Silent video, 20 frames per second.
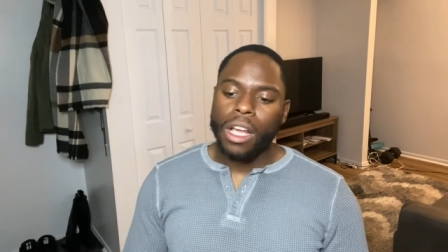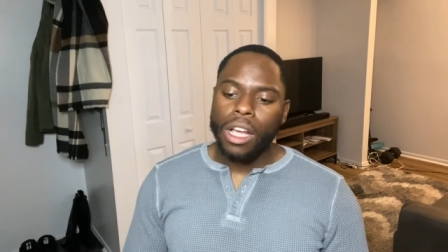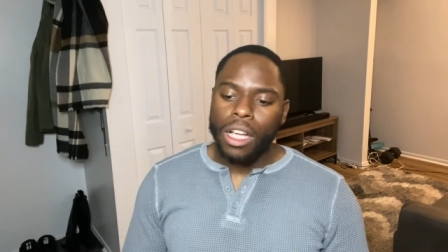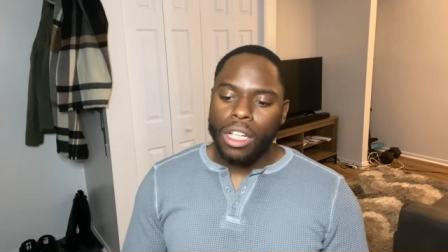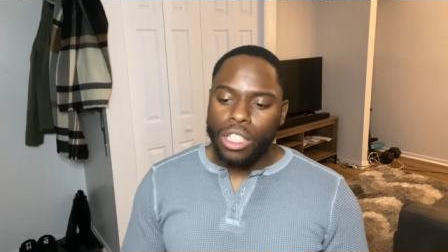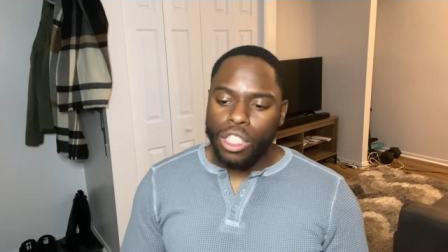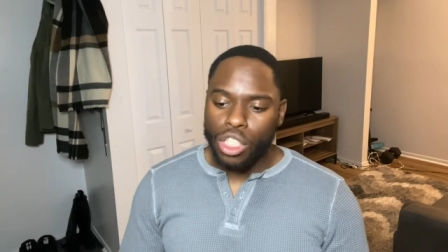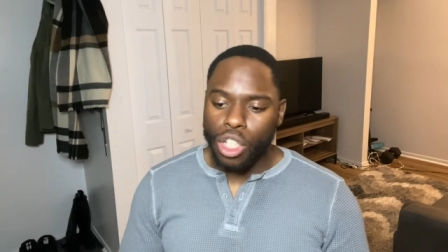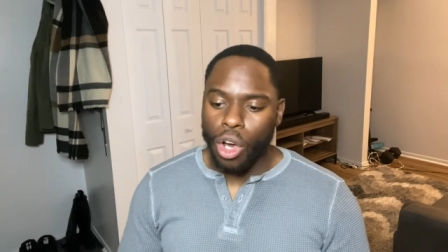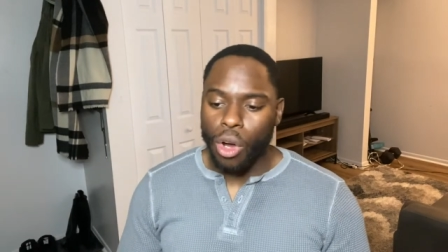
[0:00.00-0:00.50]

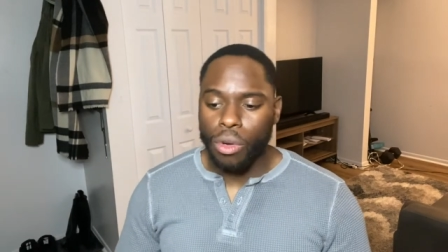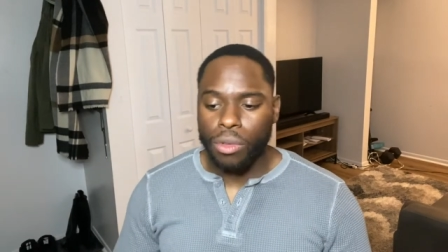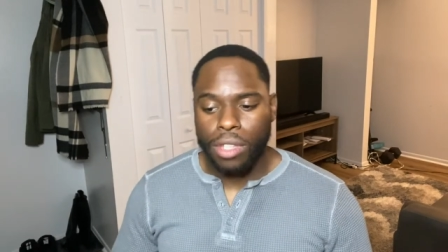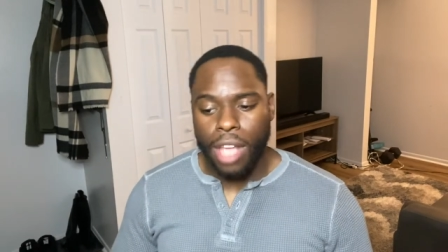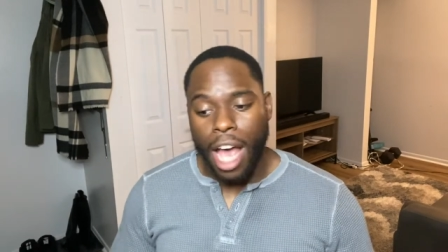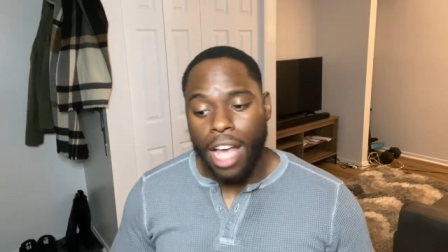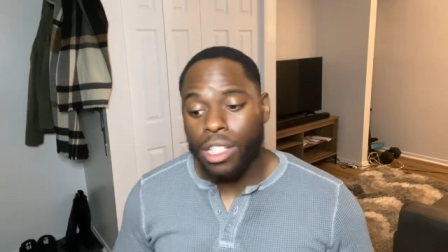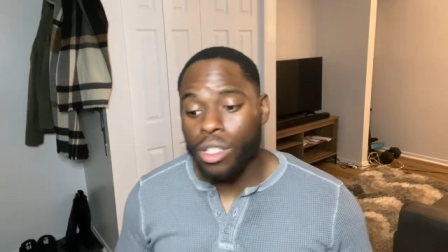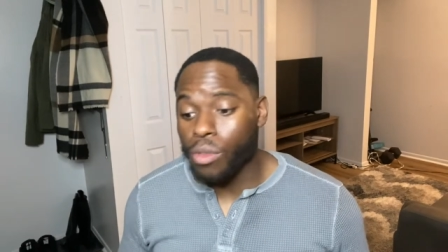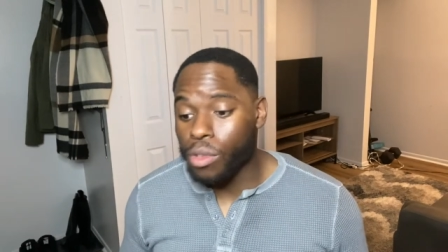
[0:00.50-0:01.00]
So
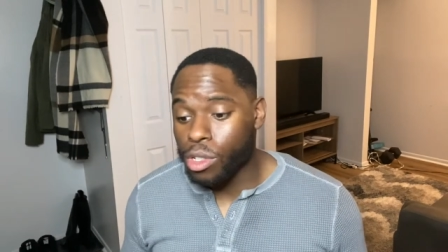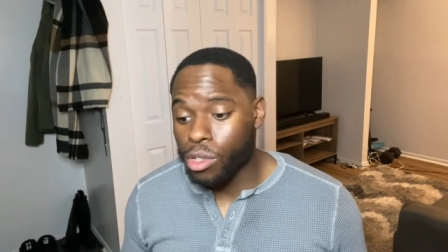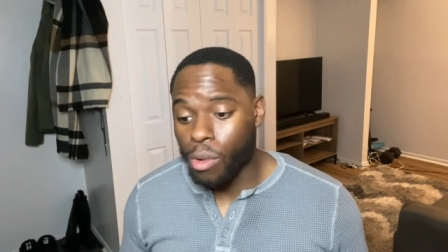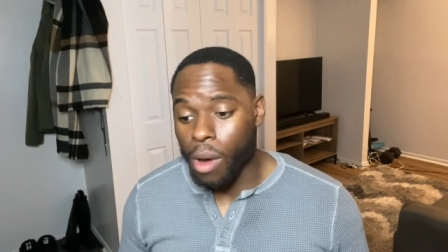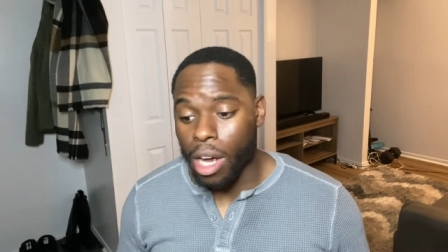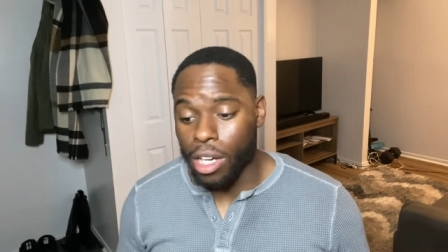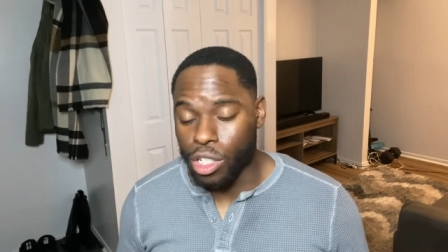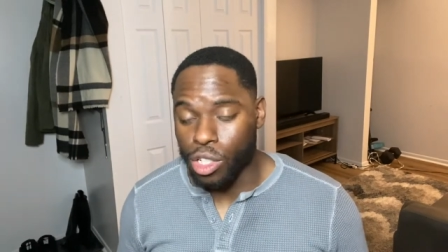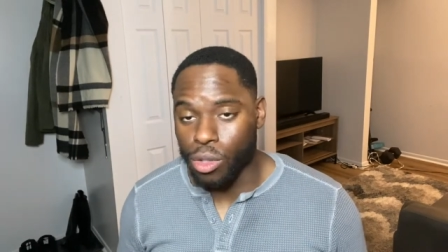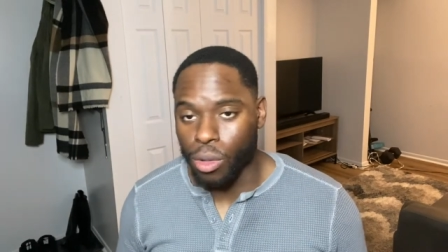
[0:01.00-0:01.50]
that's the reason why I
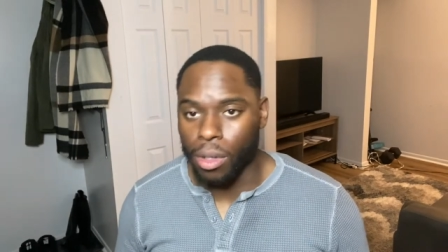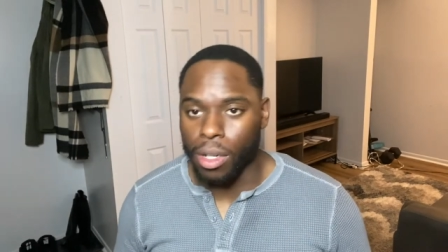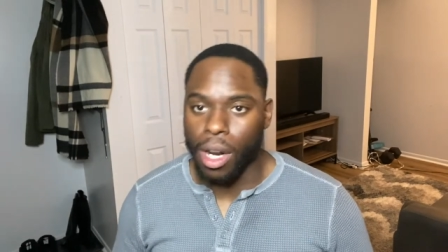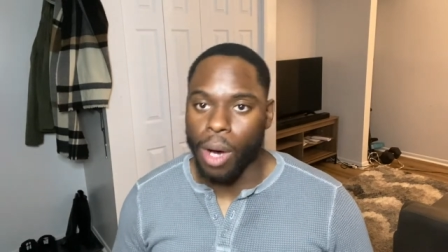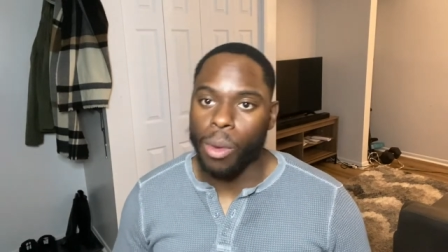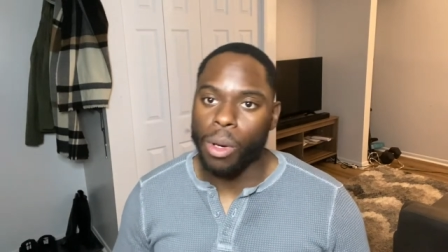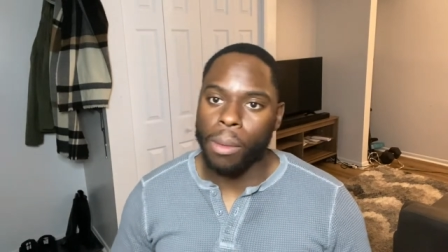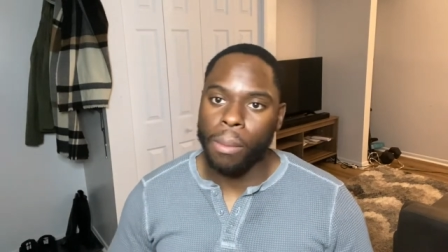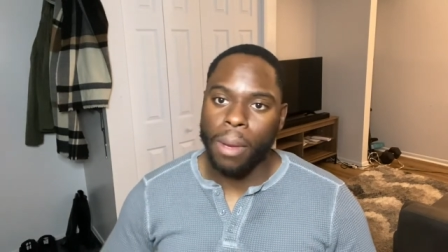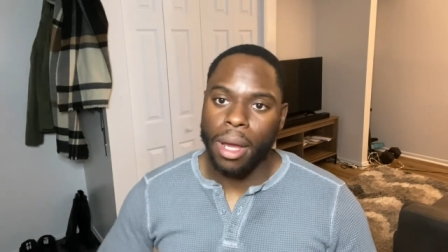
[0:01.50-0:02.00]
joined it. I
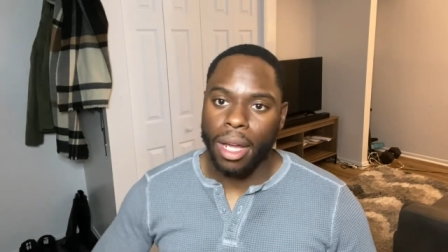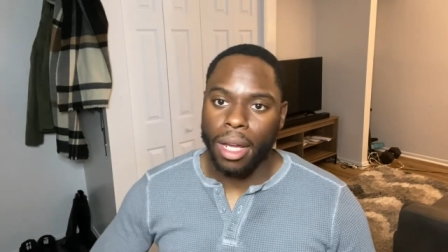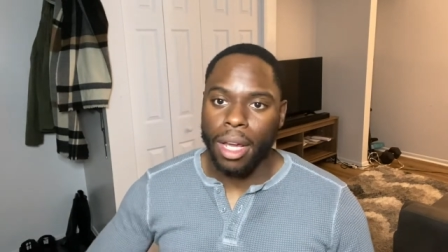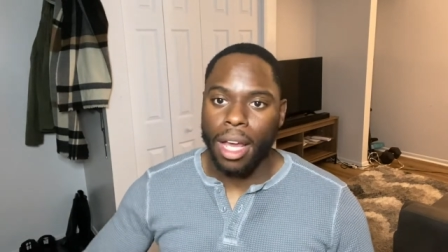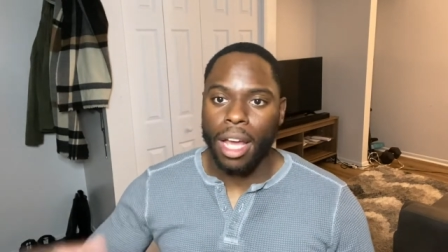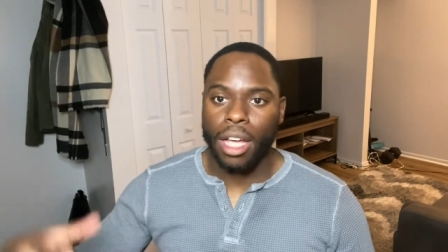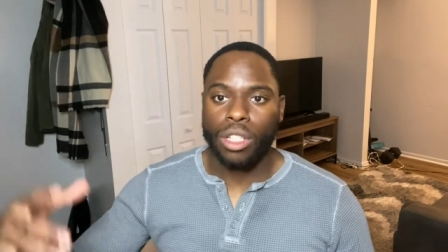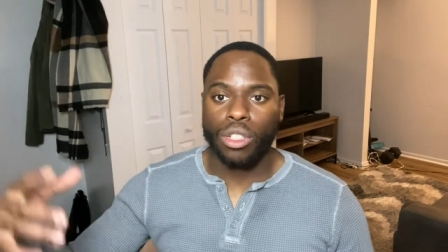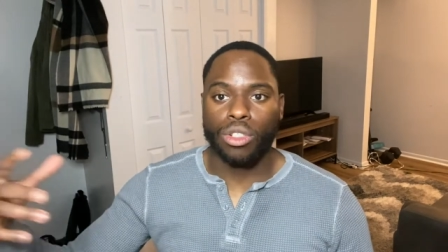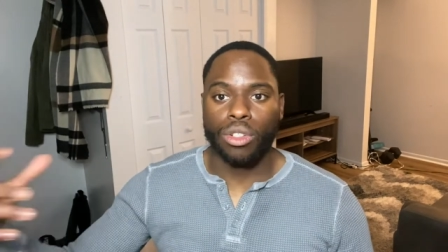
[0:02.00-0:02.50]
wanna make
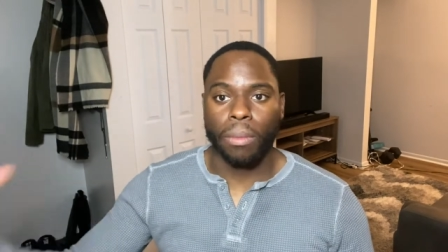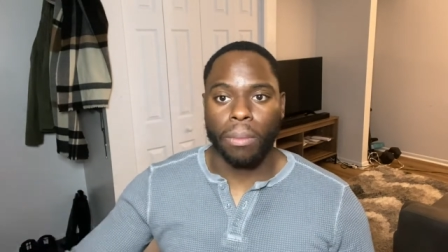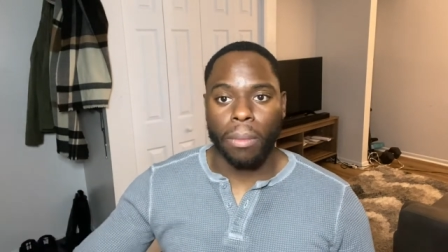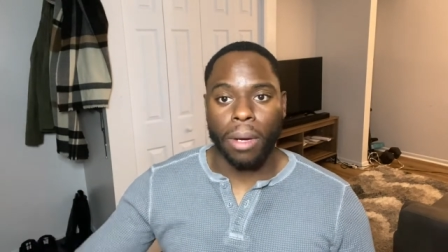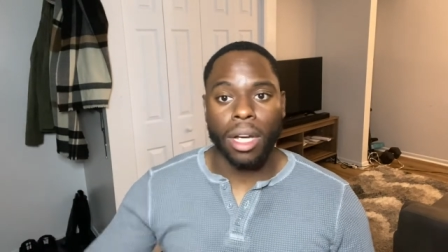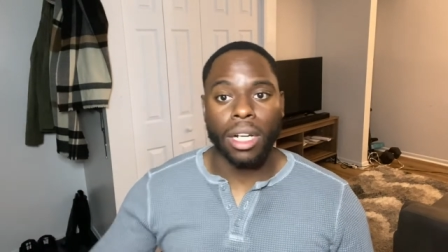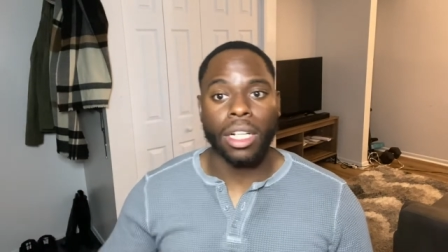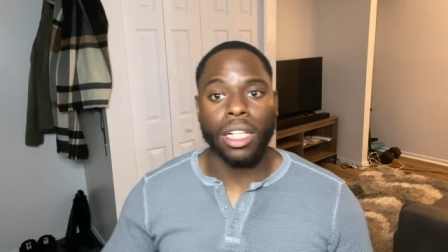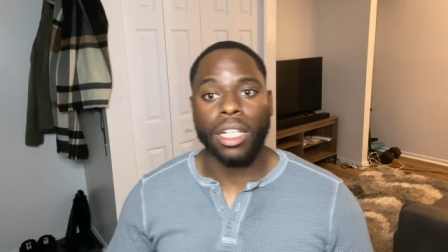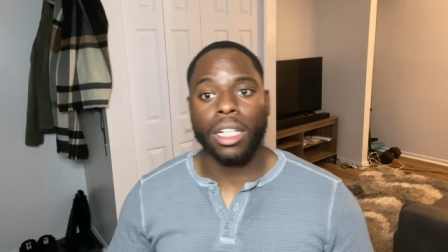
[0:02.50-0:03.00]
extra
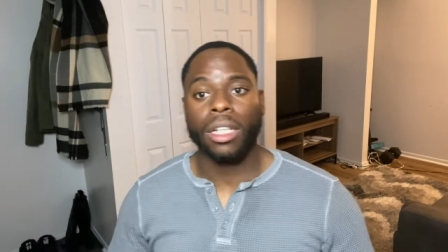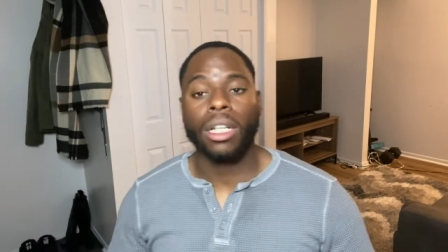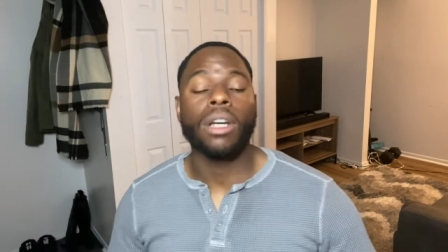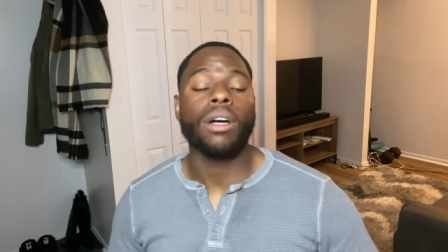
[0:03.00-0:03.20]
money,